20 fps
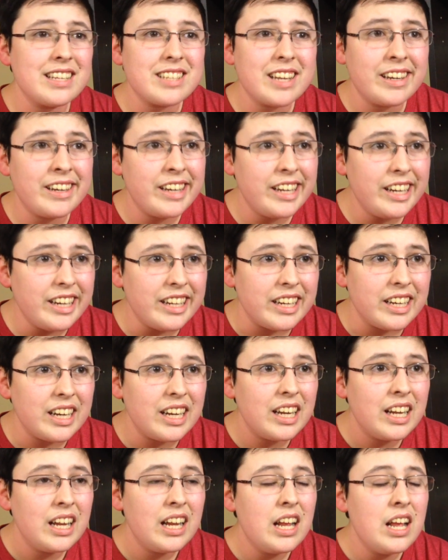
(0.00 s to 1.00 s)
I need it.
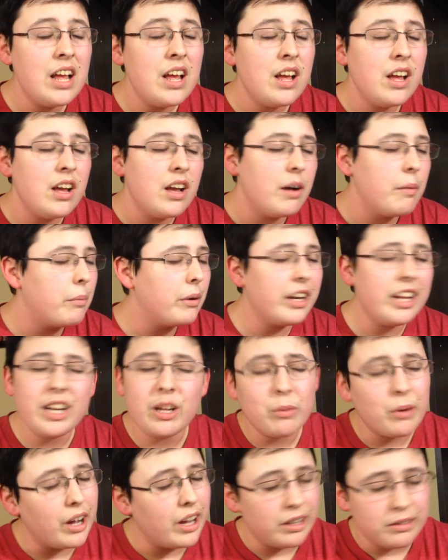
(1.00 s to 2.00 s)
But
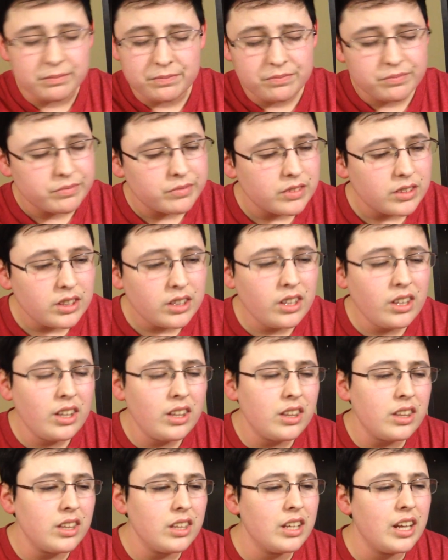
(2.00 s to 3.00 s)
anyway,
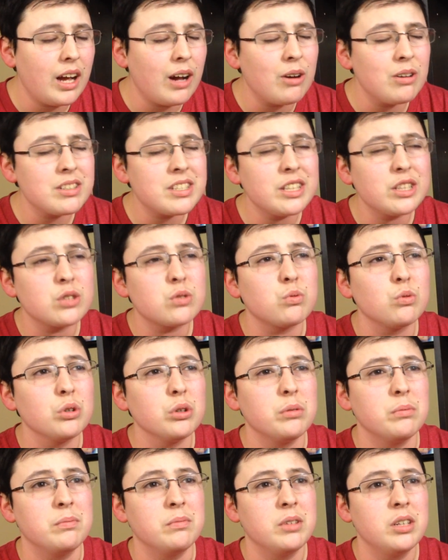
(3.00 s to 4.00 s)
I was in this
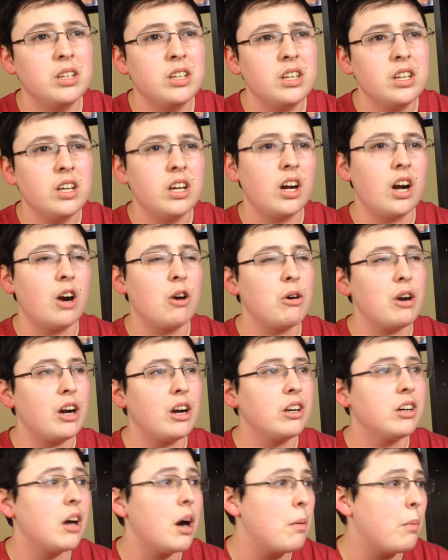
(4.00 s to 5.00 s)
room
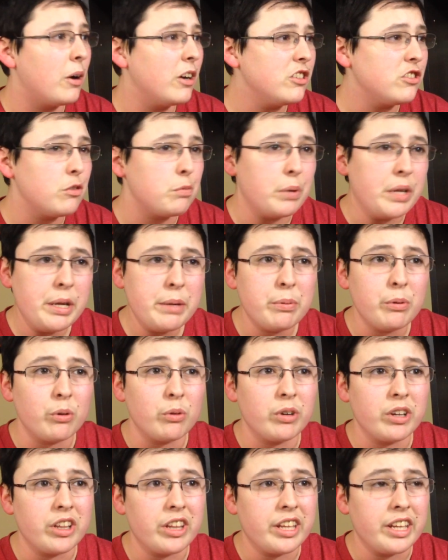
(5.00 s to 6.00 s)
around a bunch of people,
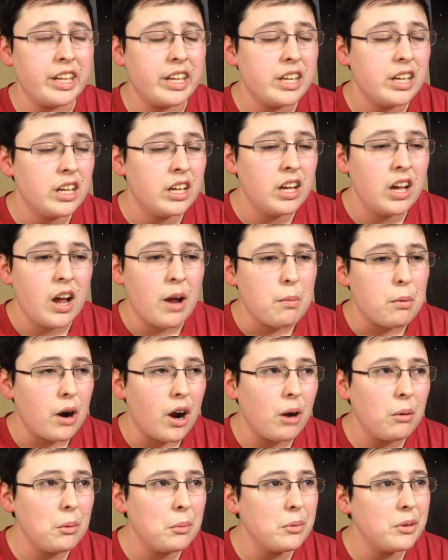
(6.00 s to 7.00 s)
really.
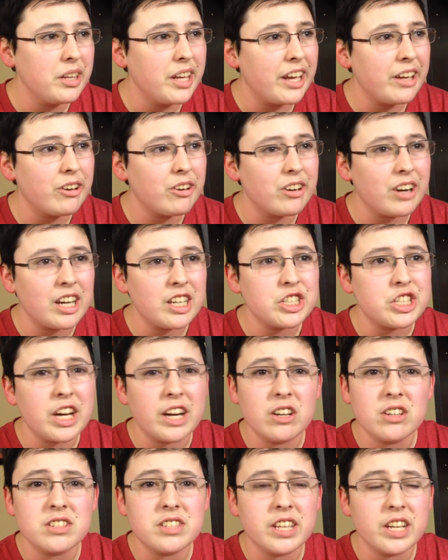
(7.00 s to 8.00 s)
Probably 8 or 9
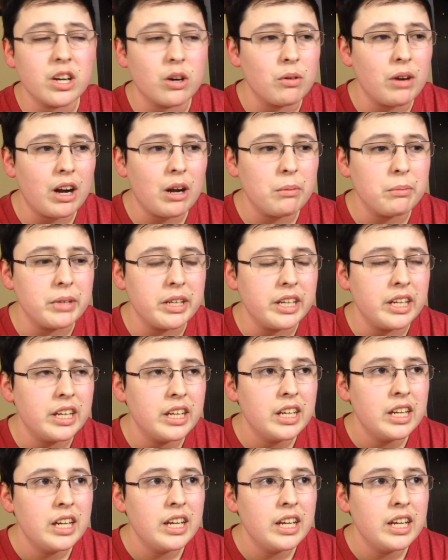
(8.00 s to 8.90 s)
chairs sitting around me.